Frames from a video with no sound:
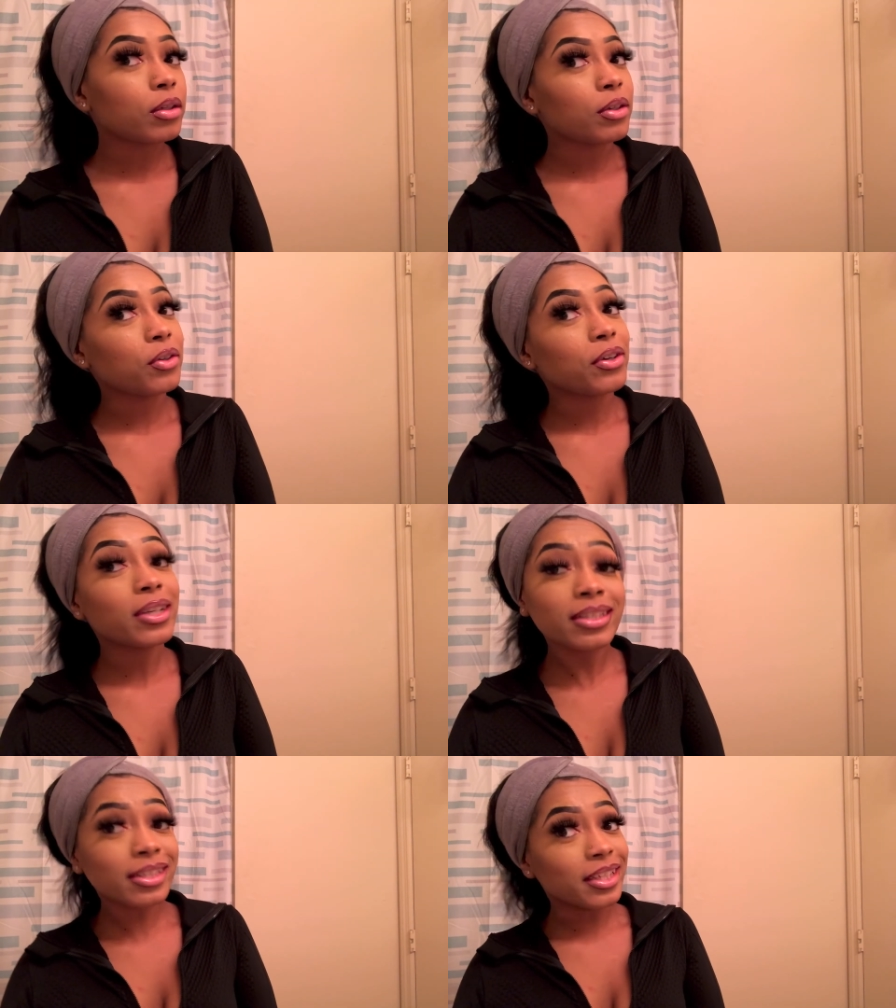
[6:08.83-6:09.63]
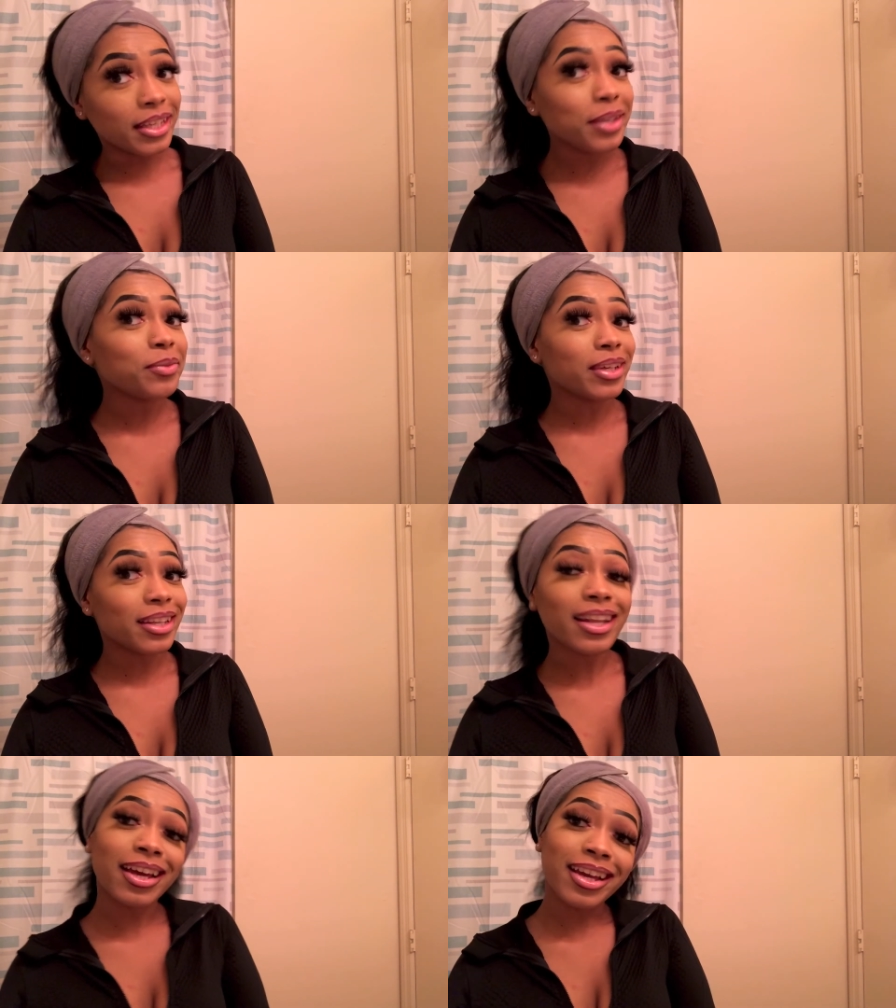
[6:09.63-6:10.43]
y'all, it's giving.
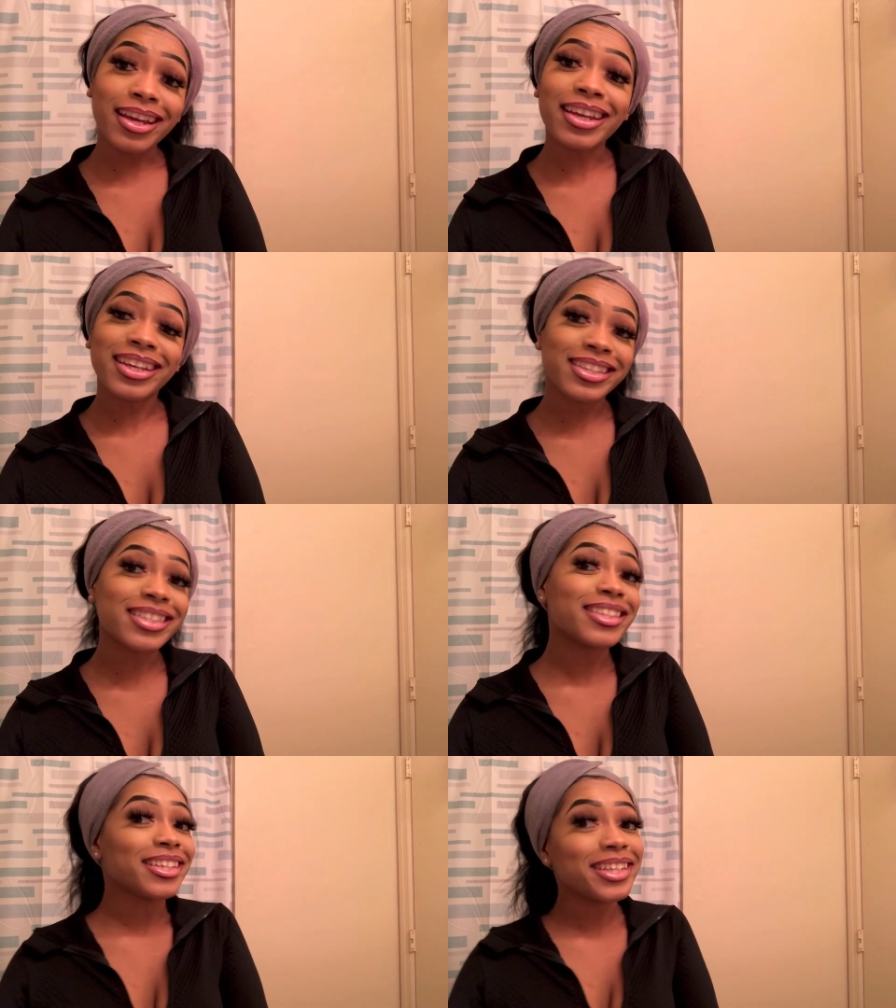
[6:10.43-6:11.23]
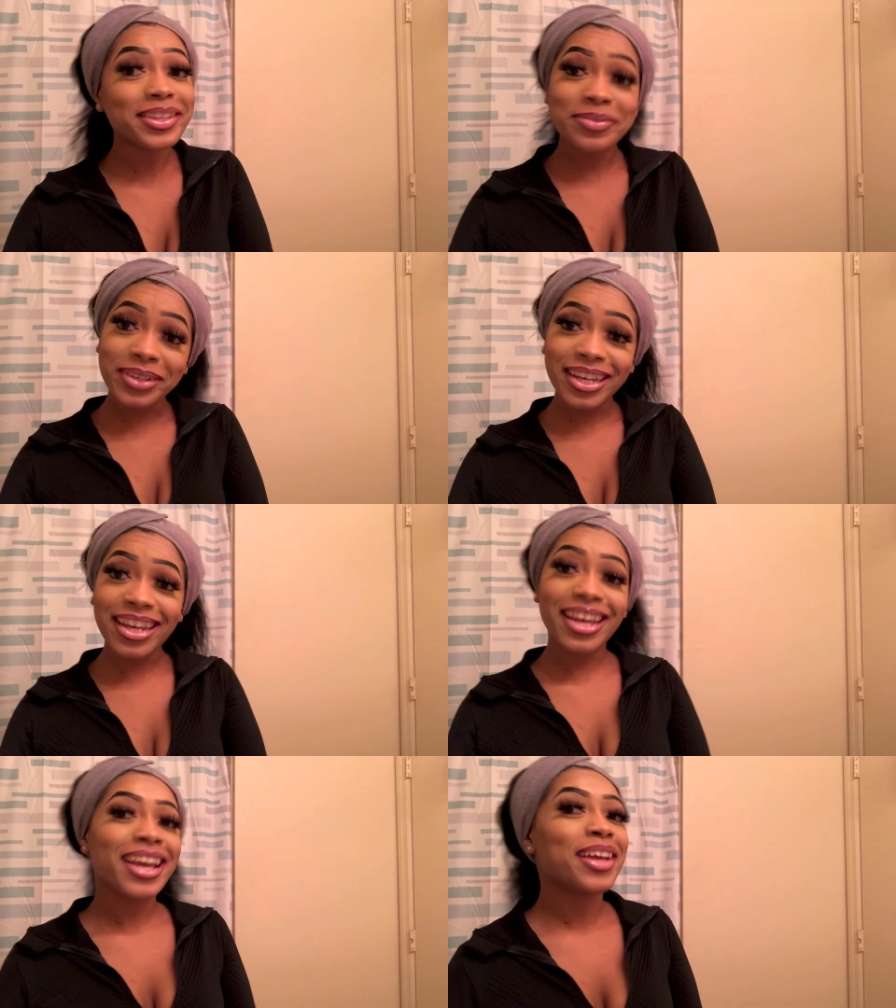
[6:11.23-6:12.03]
Like, it's
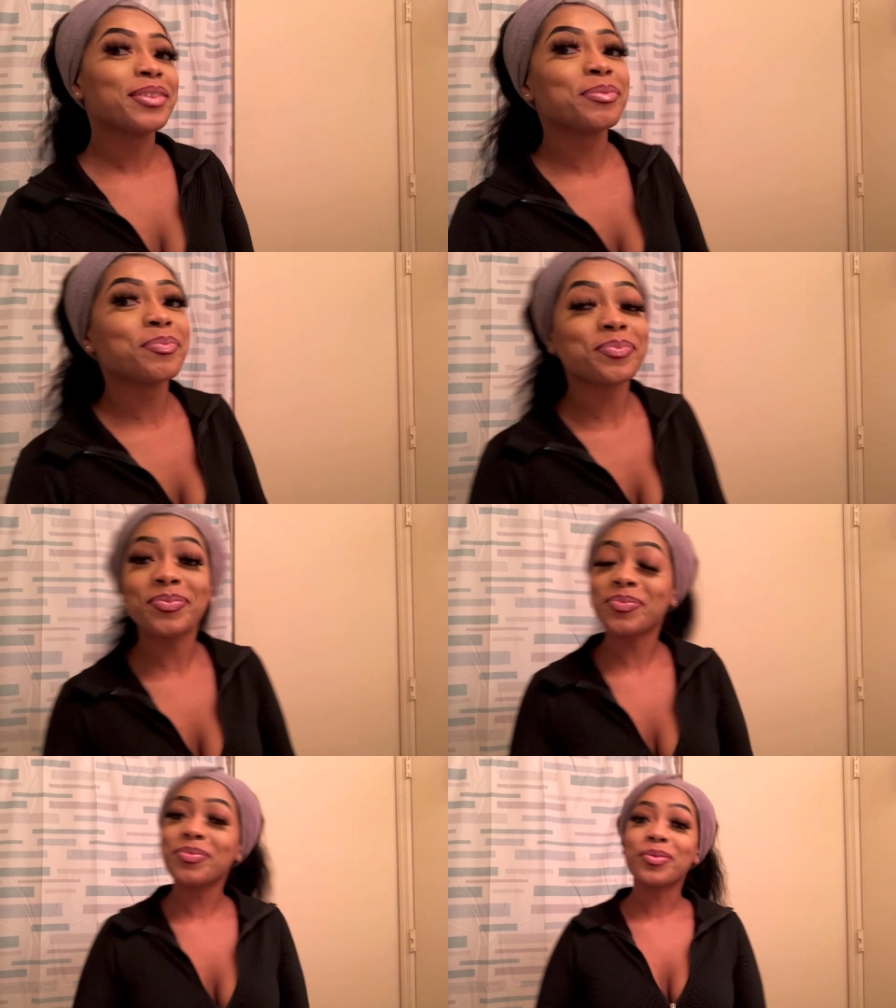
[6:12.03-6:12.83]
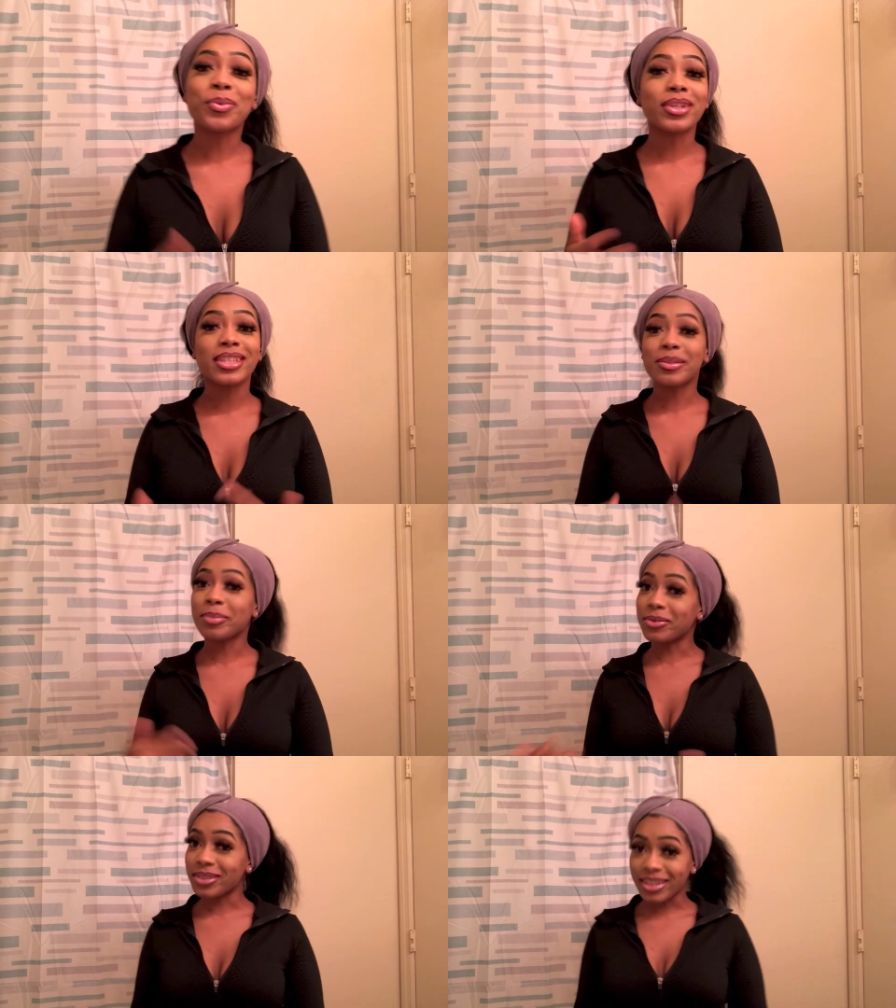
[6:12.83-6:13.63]
giving what it's
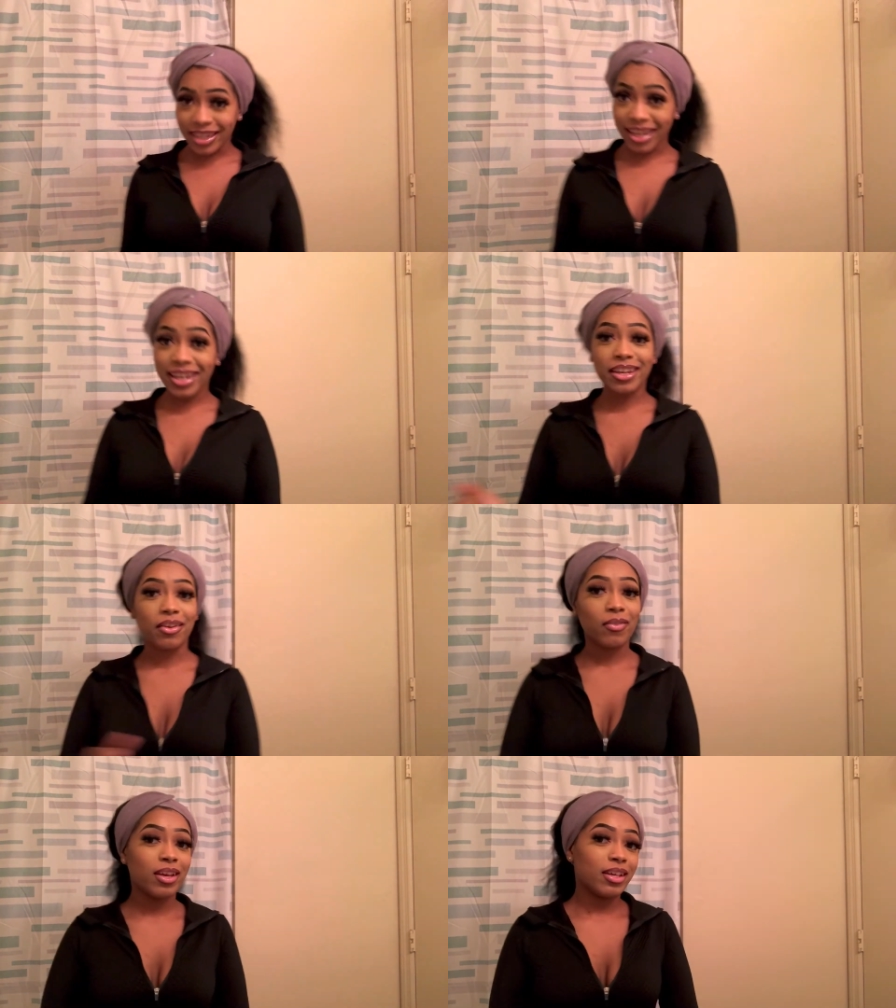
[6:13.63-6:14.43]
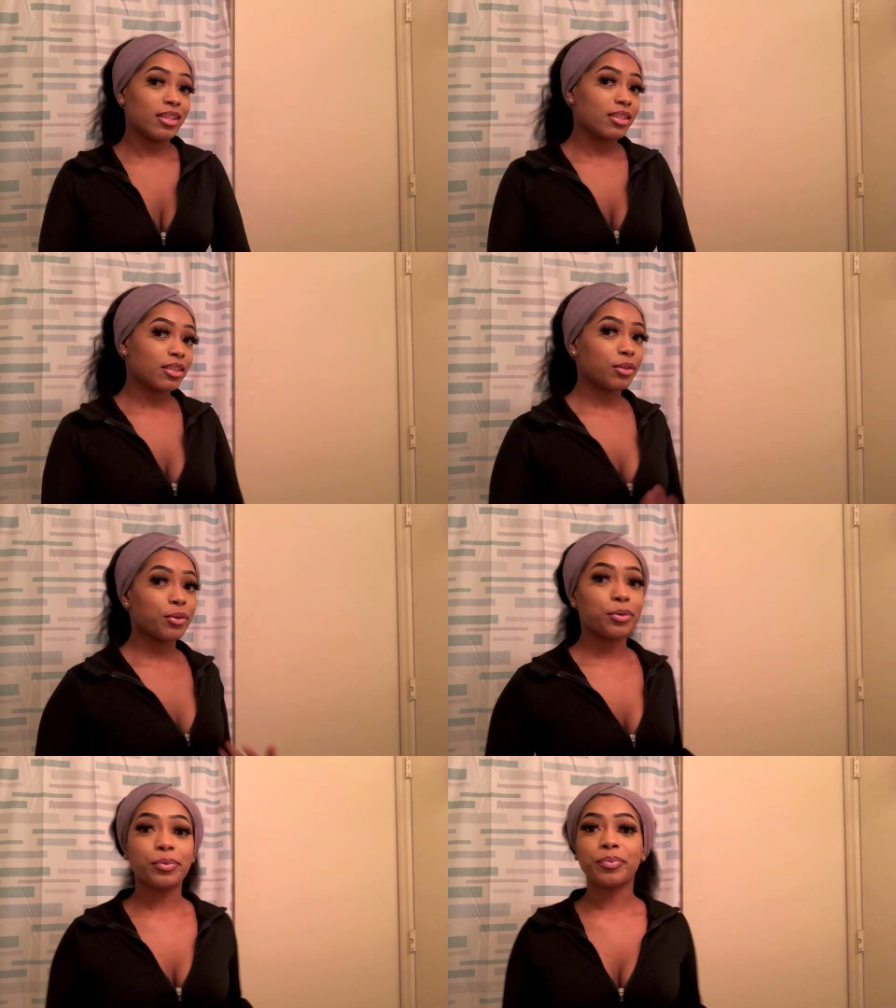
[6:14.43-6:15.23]
supposed to give.
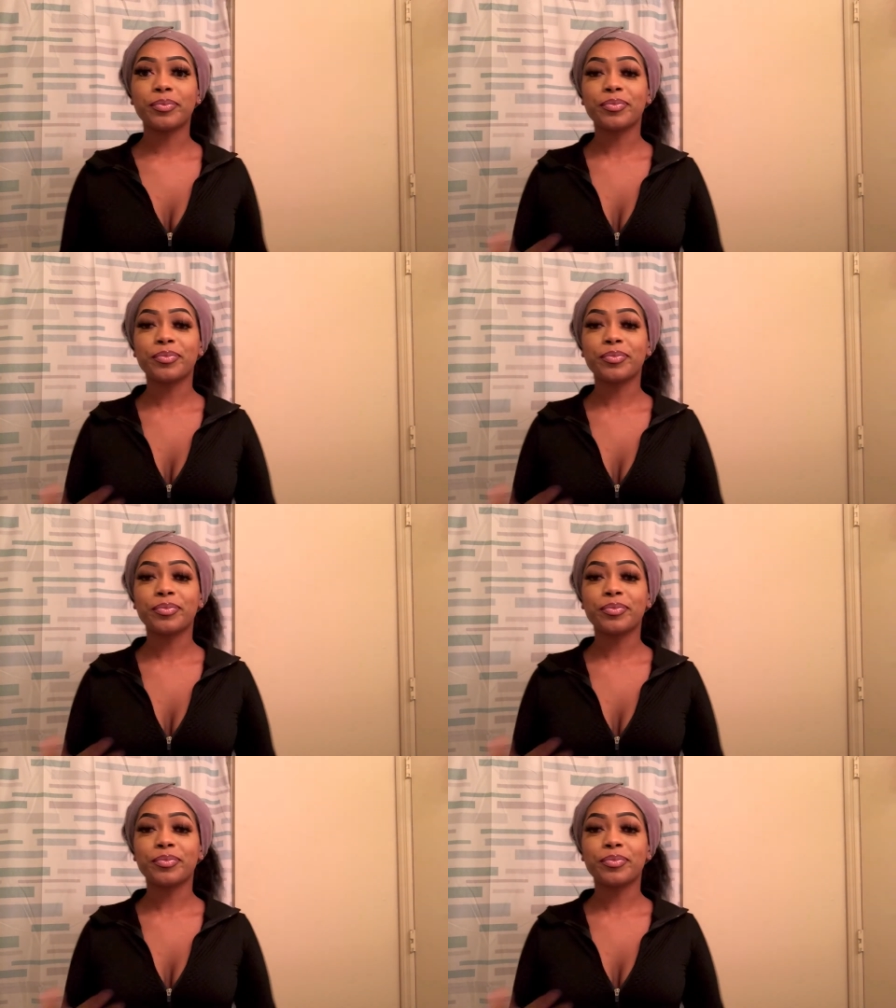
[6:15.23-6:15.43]
So